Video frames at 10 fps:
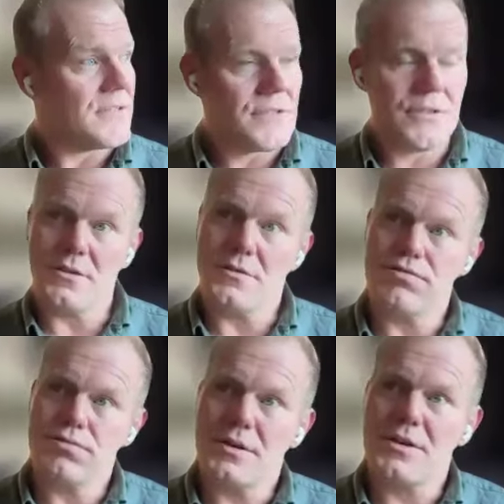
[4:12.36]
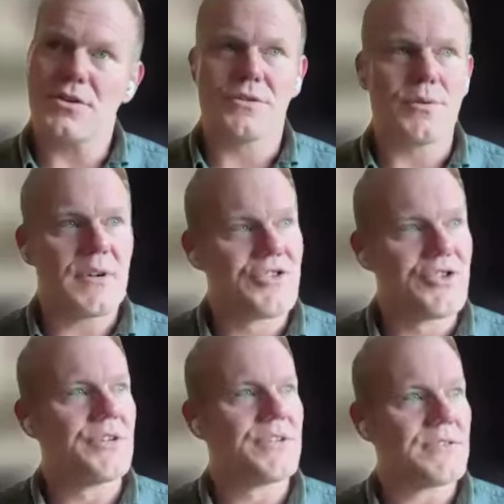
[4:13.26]
think God,
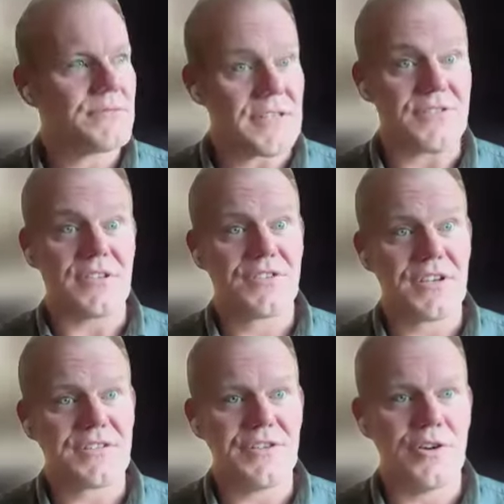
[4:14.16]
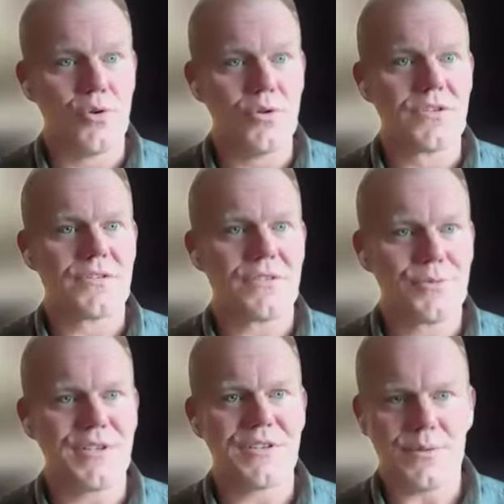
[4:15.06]
I joined at
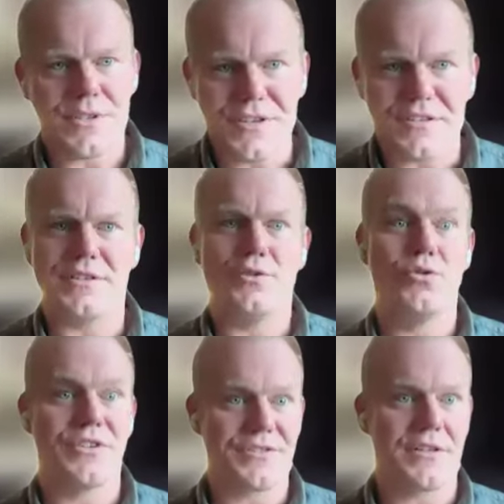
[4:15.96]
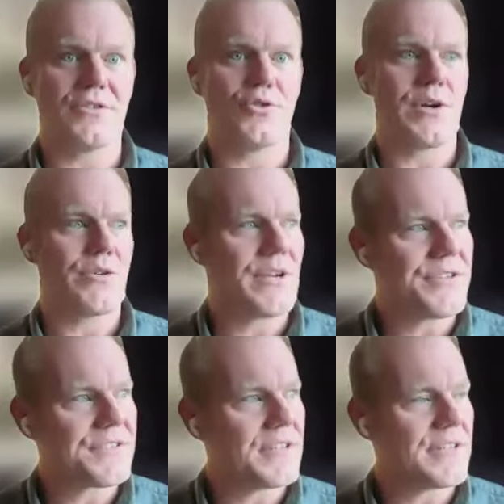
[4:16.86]
16-year-old. So when you're 16-year-old, you're still
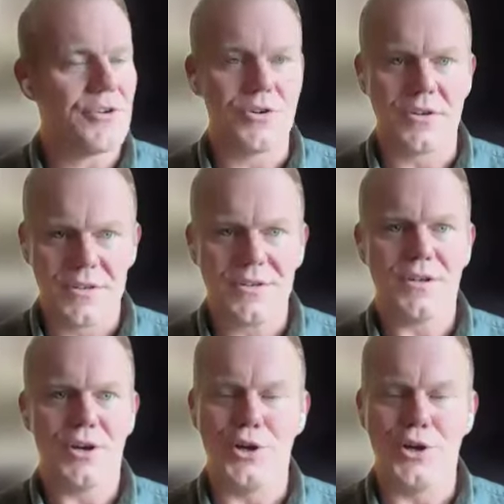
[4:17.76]
growing, right? You're still a young